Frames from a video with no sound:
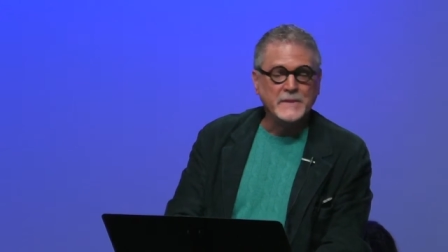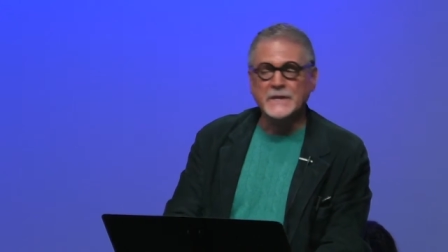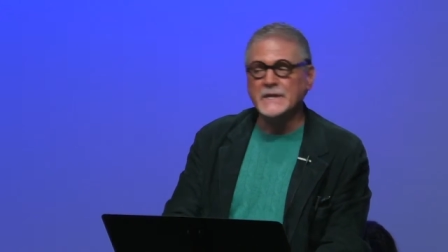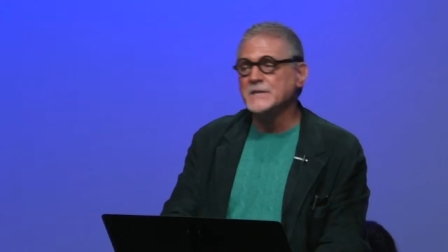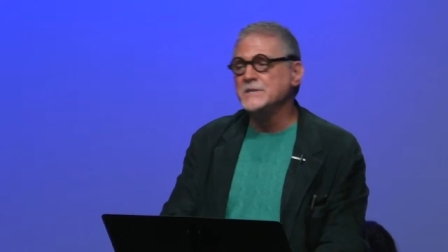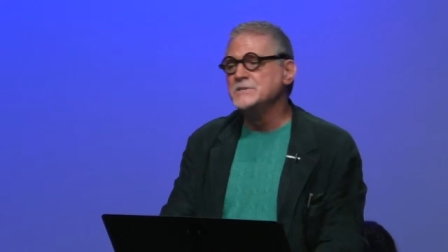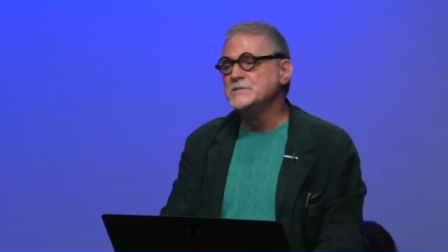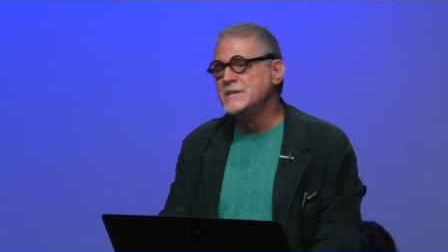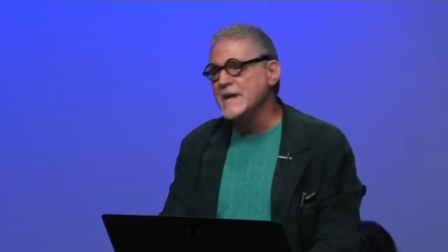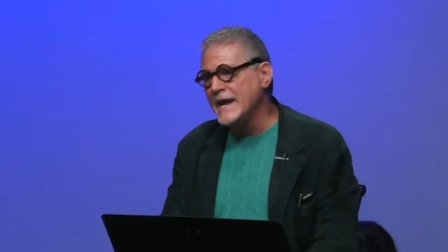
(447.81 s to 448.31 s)

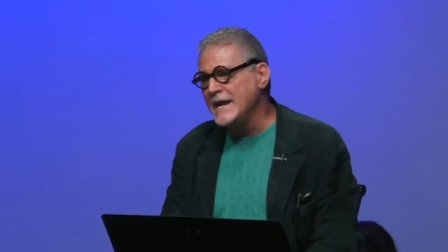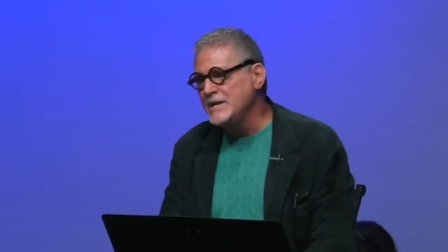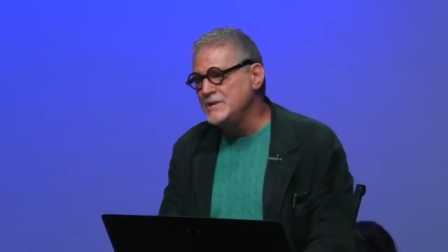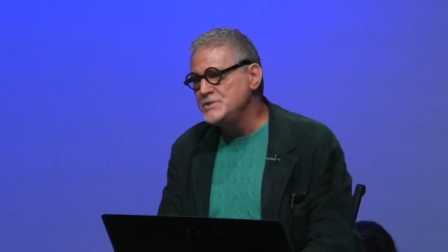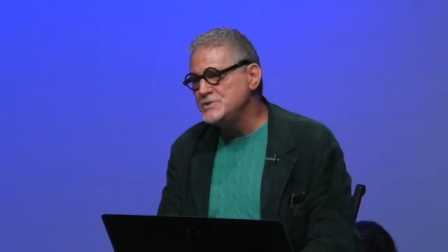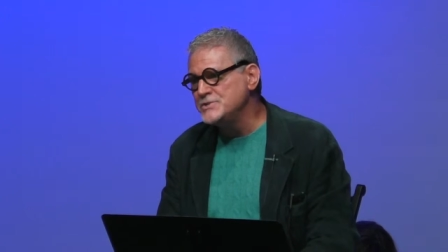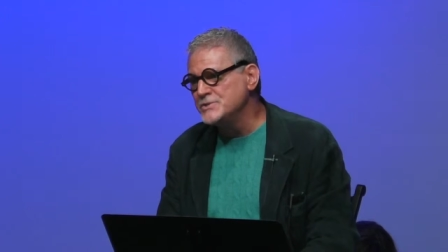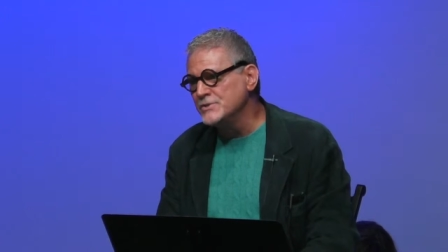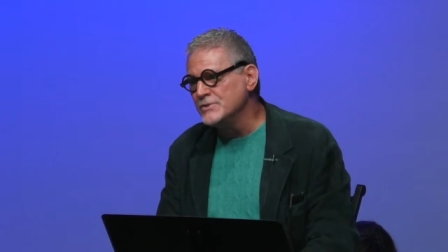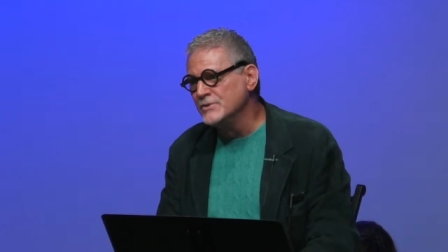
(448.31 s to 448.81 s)
In
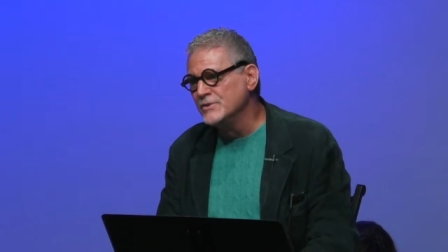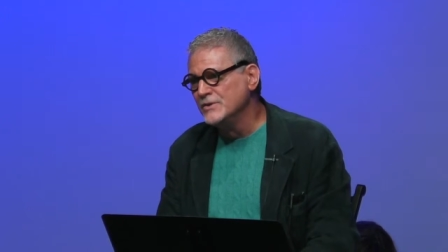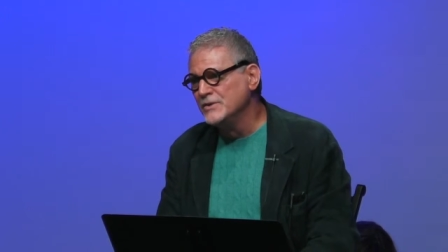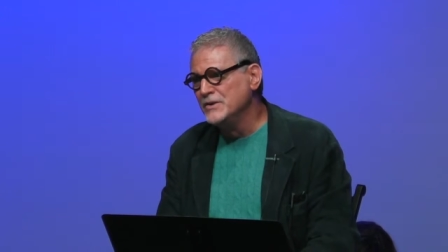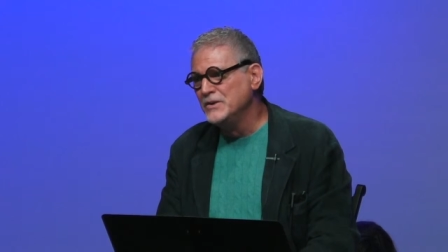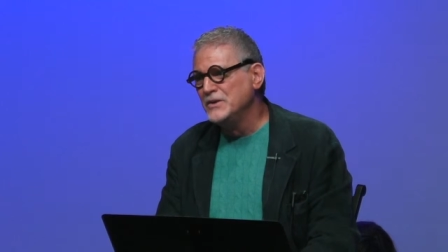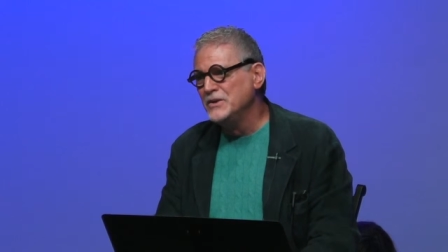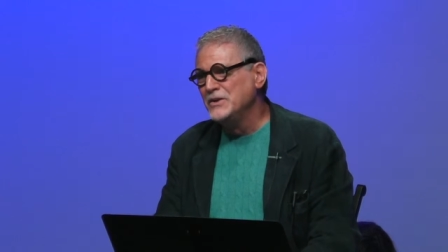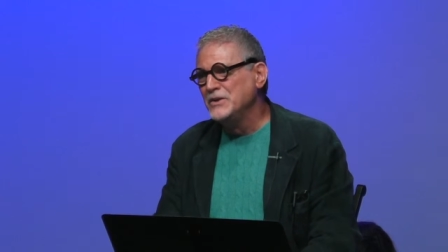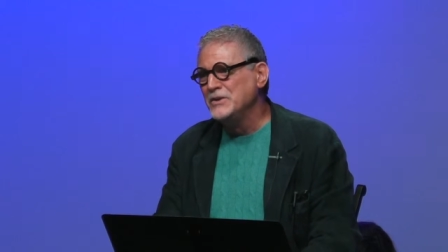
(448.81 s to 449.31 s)
danger,
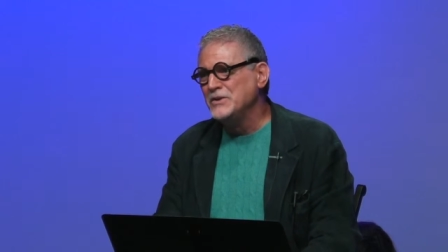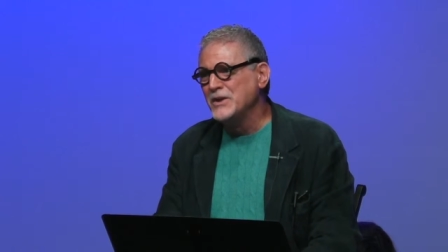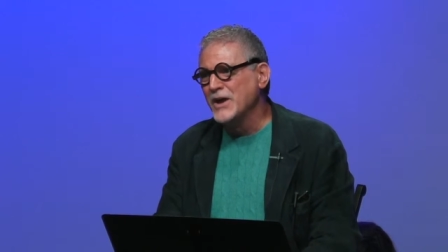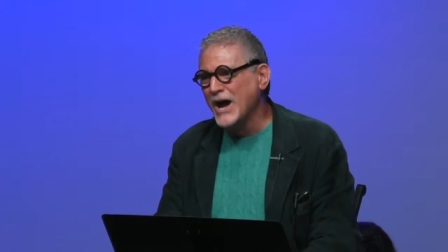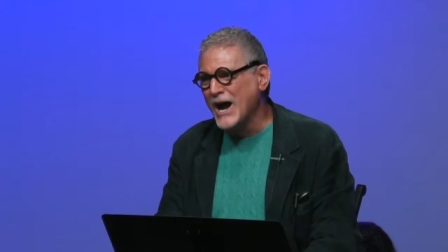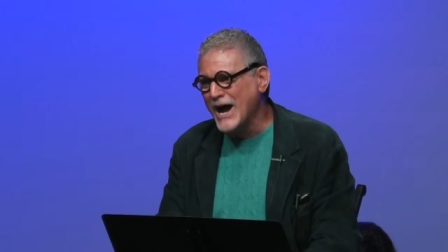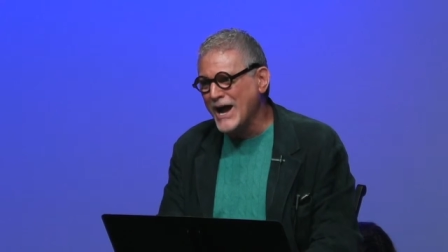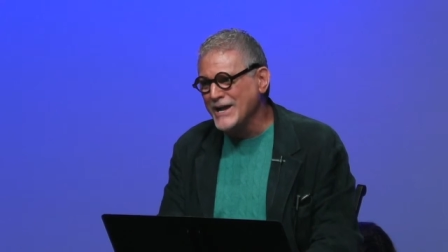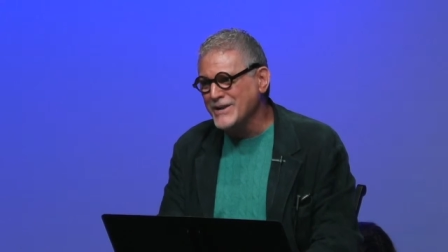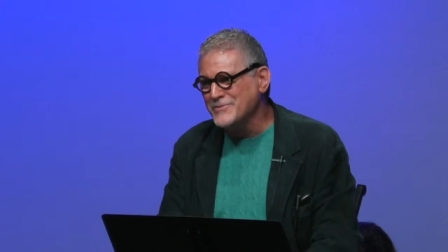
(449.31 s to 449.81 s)
you
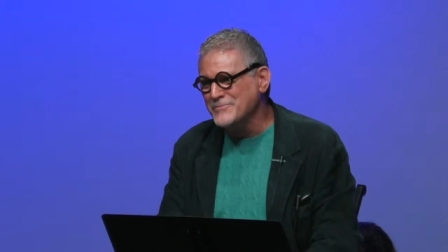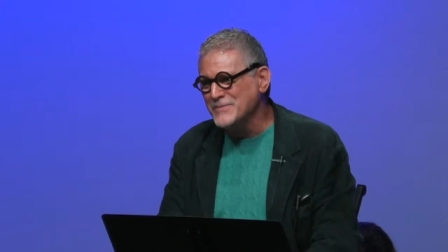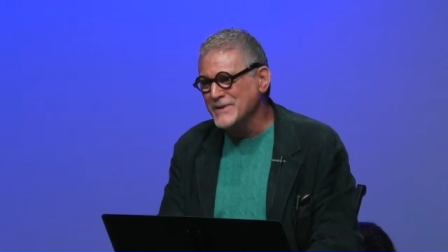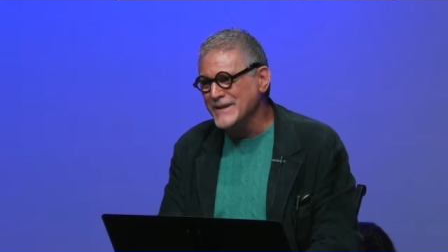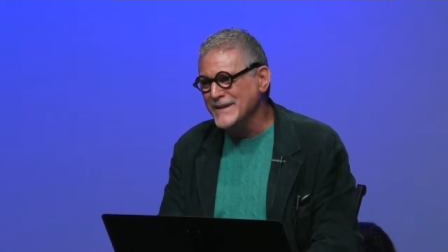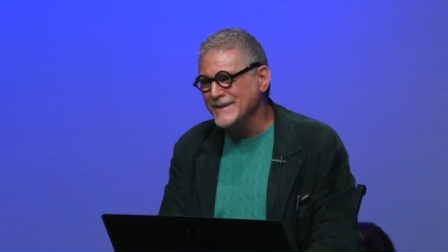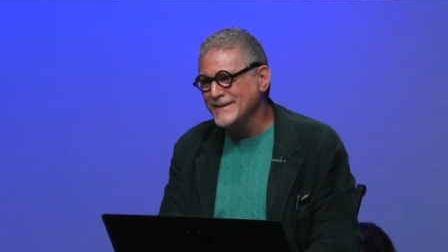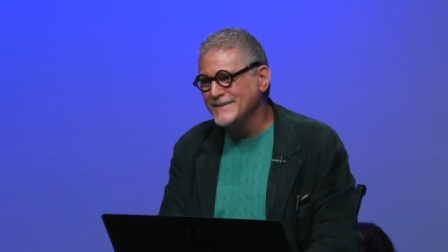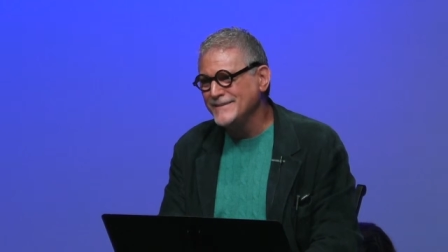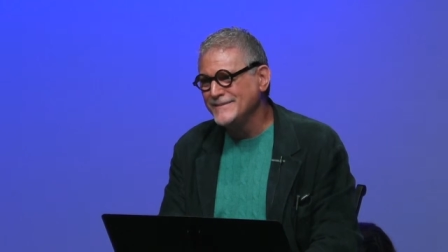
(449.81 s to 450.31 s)
hide
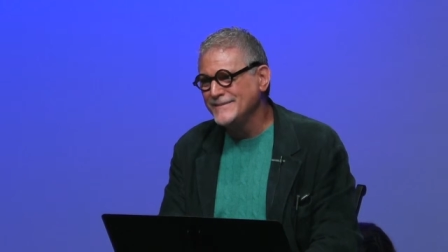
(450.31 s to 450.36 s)
me.